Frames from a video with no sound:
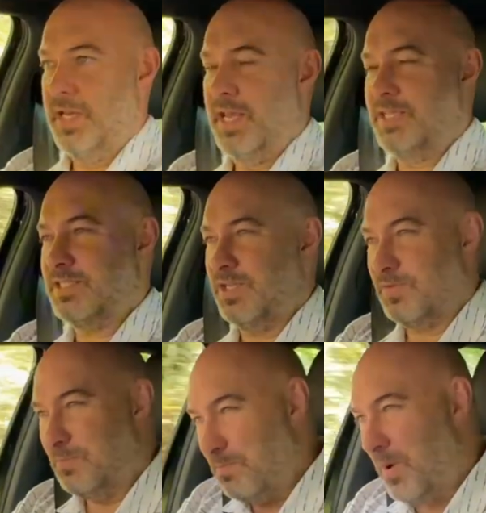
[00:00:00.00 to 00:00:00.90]
It's the
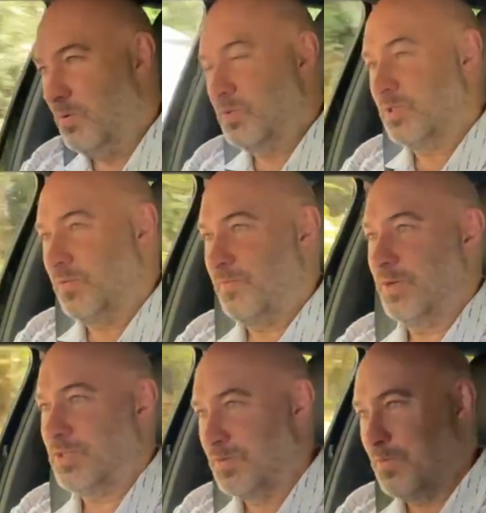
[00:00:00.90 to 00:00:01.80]
most
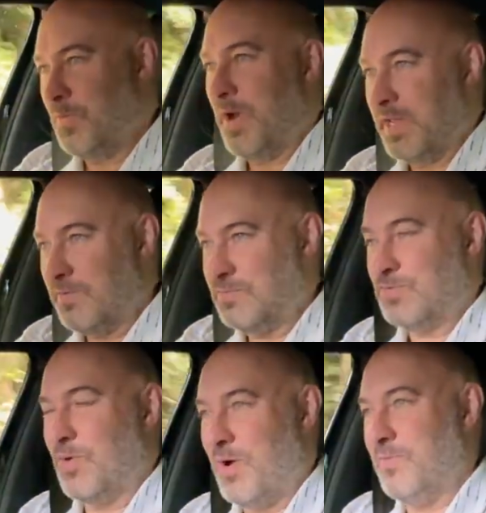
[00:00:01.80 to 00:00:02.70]
efficient way of
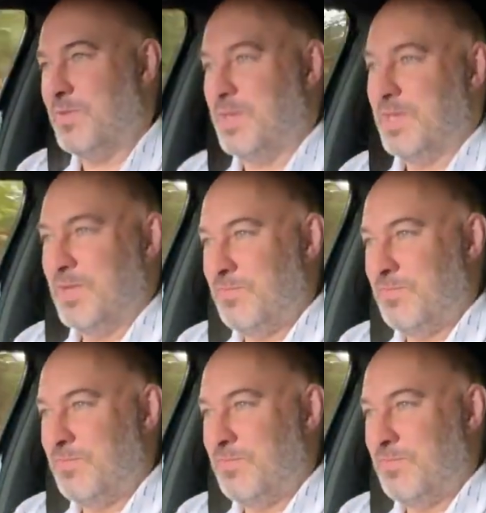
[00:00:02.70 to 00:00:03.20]
driving.